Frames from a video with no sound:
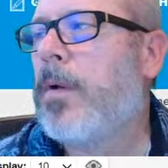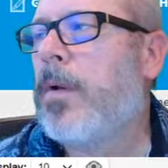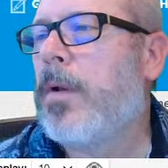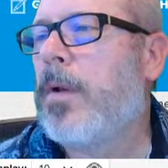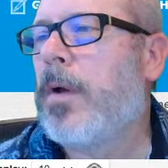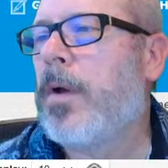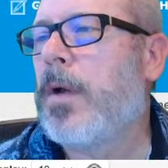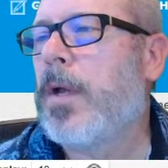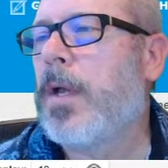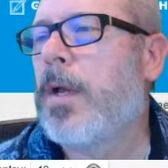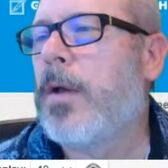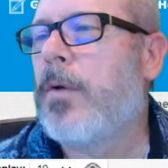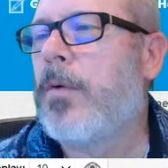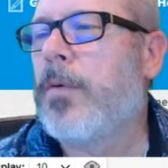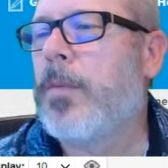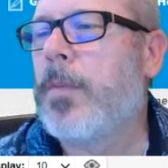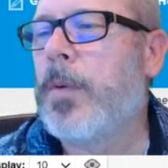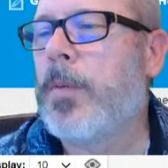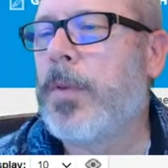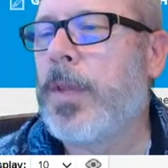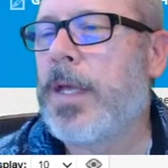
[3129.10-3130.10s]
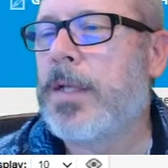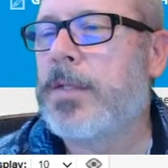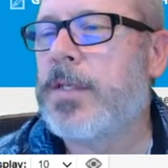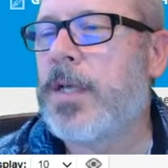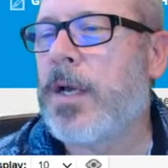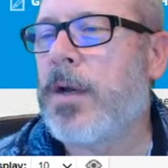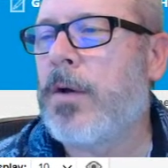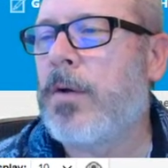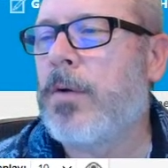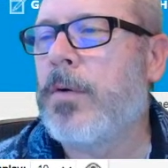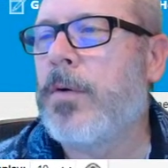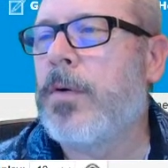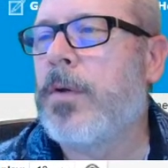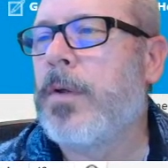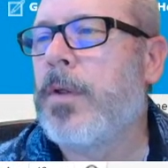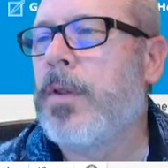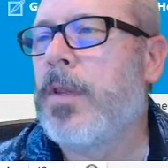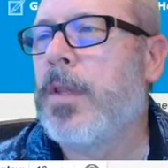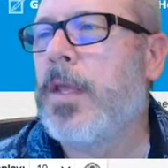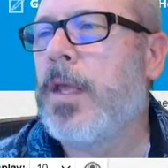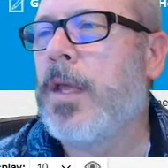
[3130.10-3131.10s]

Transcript: Log out. Remember, that's how the